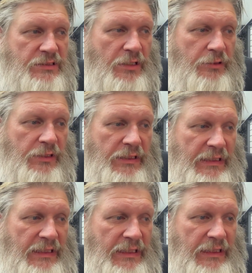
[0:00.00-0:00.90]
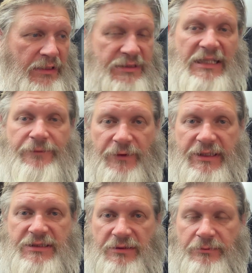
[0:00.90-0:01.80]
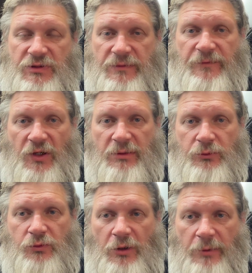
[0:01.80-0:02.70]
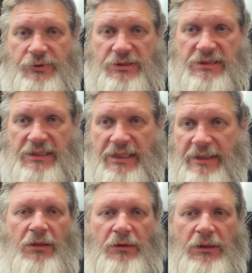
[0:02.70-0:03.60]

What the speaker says: So definitely some viable options in that.